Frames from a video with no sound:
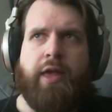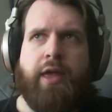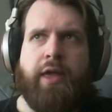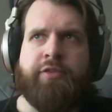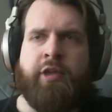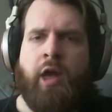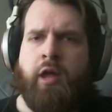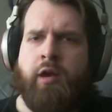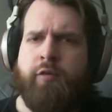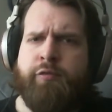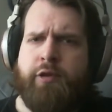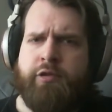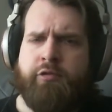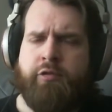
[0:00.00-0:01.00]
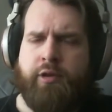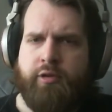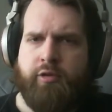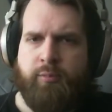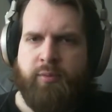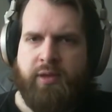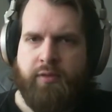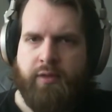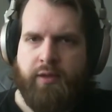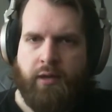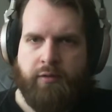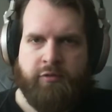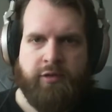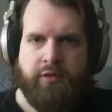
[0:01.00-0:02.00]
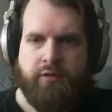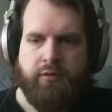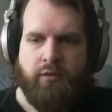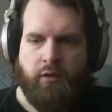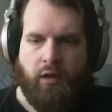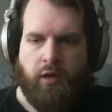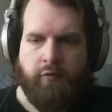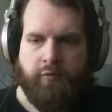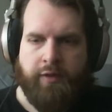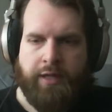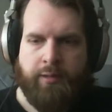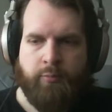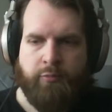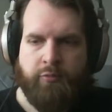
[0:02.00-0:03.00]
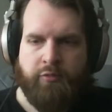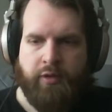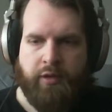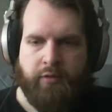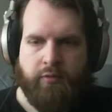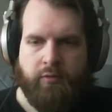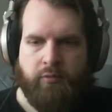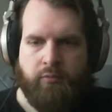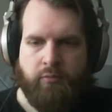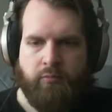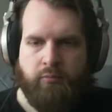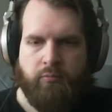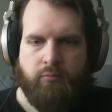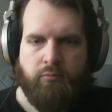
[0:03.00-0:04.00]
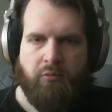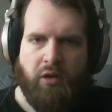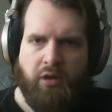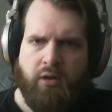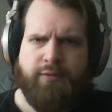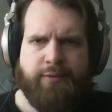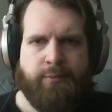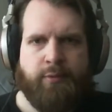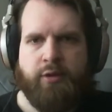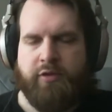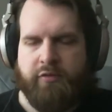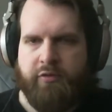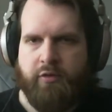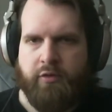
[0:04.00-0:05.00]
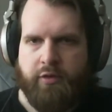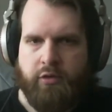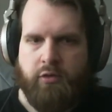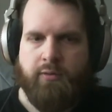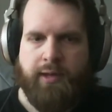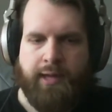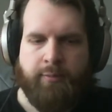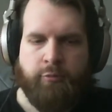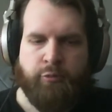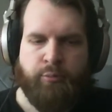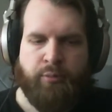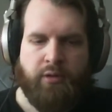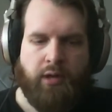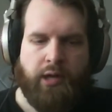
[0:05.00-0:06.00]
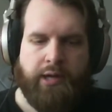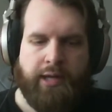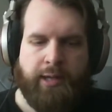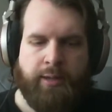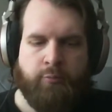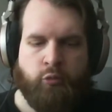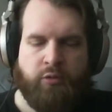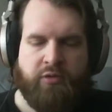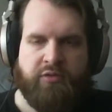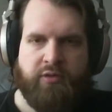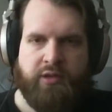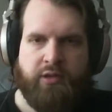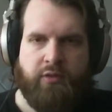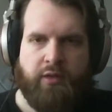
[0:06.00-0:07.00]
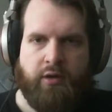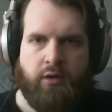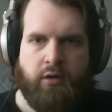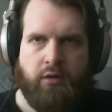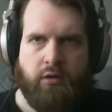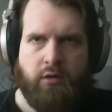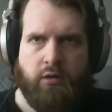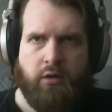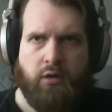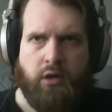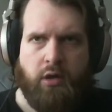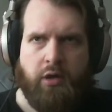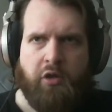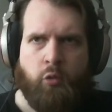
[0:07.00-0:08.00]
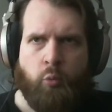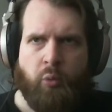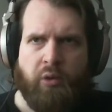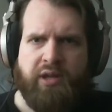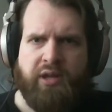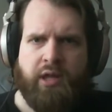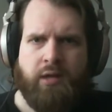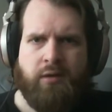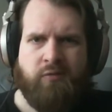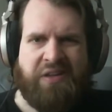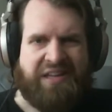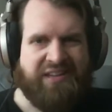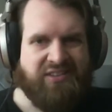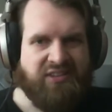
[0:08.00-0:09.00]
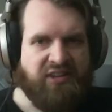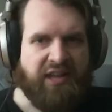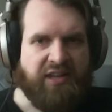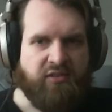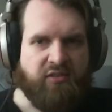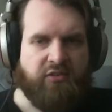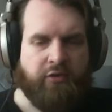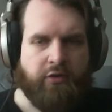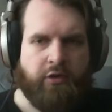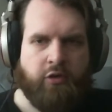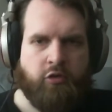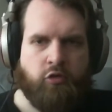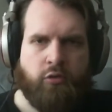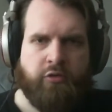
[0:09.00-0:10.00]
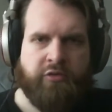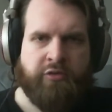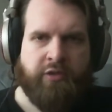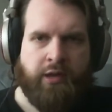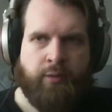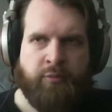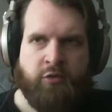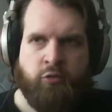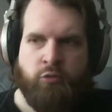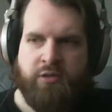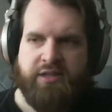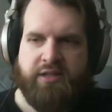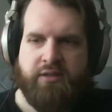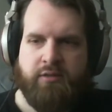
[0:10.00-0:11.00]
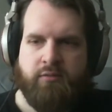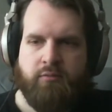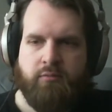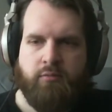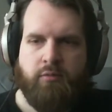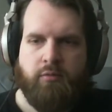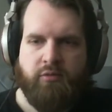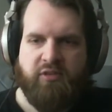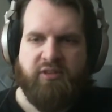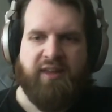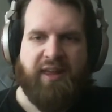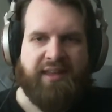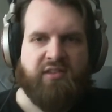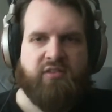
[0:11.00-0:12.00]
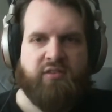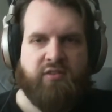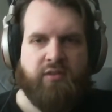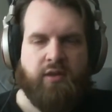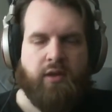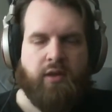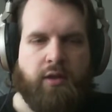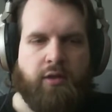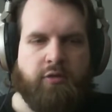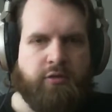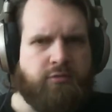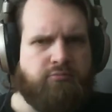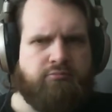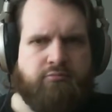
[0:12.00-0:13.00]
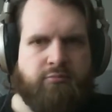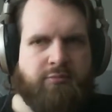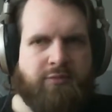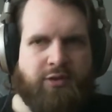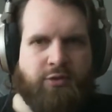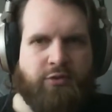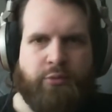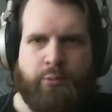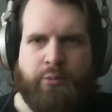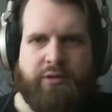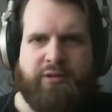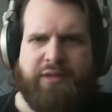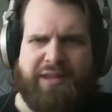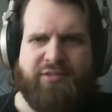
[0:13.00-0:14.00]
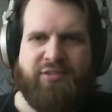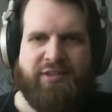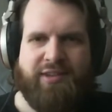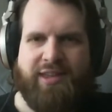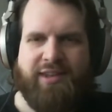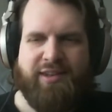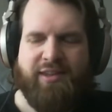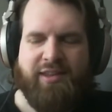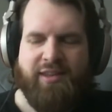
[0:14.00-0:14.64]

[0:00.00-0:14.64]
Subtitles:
it's kind of frustrating to me that I've seen a lot of games not all of them are necessarily new games, but a lot of games recently that are really kind of like dense. Their control setup is really dense, just to use the word dense again.